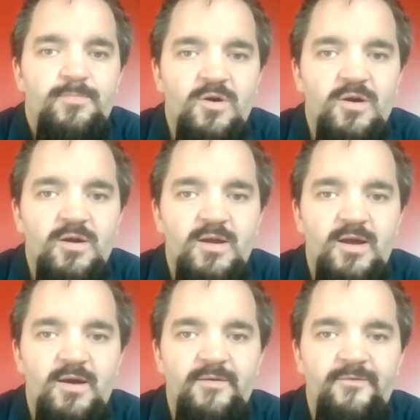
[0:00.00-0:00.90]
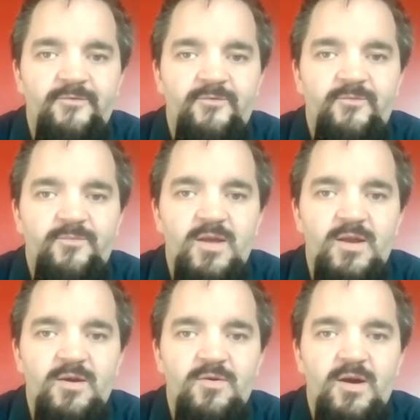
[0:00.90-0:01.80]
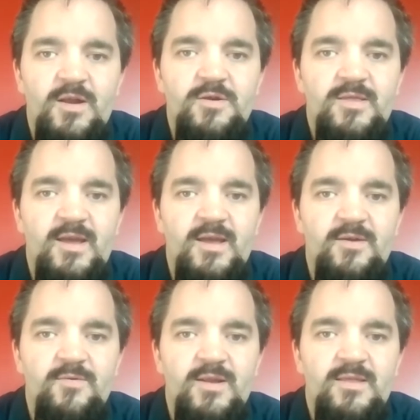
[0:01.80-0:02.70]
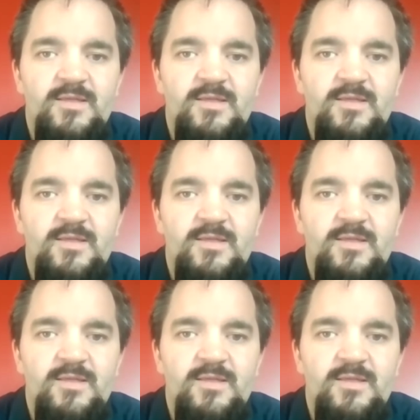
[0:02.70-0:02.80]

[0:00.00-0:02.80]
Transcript: put in the work of, understanding